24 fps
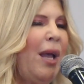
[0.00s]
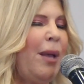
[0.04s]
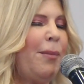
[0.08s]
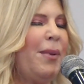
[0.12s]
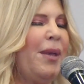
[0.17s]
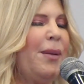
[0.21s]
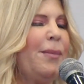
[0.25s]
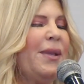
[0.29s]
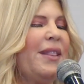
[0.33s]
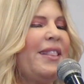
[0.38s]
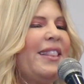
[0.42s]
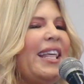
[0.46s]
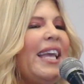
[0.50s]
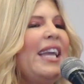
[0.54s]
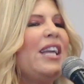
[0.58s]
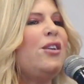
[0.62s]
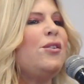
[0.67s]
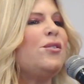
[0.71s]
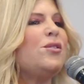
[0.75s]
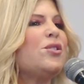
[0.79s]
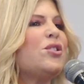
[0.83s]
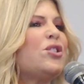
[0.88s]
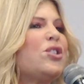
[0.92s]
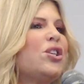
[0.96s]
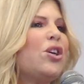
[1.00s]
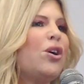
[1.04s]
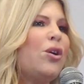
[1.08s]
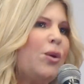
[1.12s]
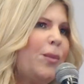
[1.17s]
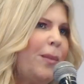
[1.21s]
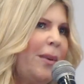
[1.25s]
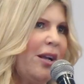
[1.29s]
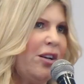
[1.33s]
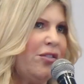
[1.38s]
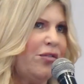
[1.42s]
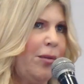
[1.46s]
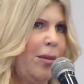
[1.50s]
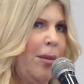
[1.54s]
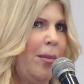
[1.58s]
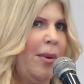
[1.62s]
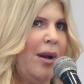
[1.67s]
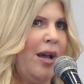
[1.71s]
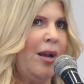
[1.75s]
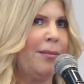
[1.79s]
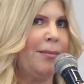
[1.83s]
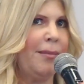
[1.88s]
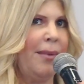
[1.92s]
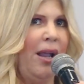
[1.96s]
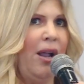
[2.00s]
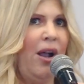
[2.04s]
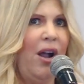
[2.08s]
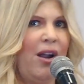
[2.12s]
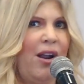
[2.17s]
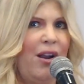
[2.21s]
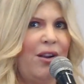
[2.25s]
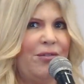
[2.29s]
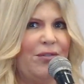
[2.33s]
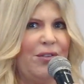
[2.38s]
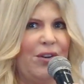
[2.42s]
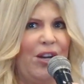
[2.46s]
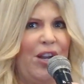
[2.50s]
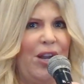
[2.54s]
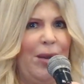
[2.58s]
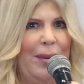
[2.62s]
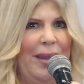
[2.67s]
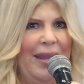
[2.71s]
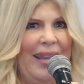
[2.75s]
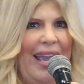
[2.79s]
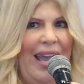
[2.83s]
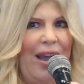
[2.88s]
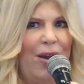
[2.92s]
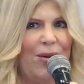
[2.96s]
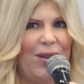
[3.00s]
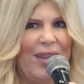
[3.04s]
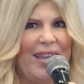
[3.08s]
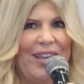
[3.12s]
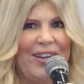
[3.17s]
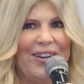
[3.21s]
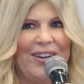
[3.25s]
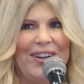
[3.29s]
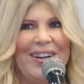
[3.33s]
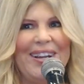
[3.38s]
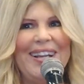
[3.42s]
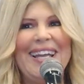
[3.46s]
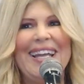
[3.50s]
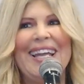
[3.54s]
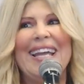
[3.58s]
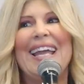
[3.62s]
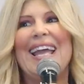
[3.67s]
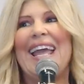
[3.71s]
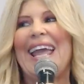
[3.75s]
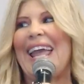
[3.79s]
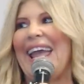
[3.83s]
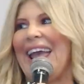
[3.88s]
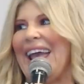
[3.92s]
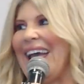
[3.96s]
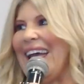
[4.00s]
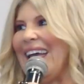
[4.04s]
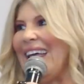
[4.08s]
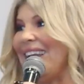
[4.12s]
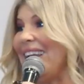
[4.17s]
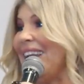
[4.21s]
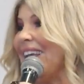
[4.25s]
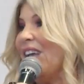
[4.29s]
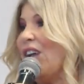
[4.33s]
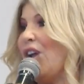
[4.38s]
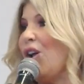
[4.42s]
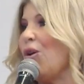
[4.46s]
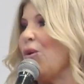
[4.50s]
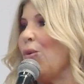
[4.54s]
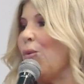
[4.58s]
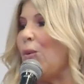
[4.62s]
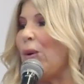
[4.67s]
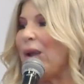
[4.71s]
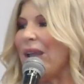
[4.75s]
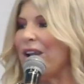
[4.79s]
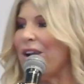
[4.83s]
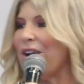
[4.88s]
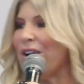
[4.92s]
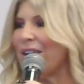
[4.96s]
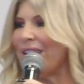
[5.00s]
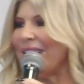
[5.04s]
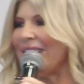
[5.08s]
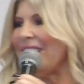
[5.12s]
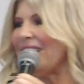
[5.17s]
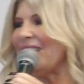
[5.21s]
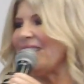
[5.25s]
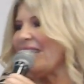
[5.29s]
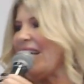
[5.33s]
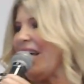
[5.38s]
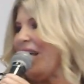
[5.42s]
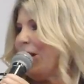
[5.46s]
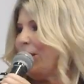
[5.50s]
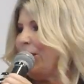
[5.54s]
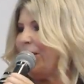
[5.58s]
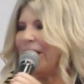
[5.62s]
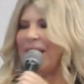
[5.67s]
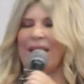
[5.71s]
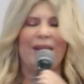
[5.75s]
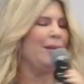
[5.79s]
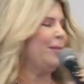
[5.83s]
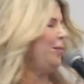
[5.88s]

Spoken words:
might be. But thank you so much from the bottom of my heart for coming out here. And we are going to celebrate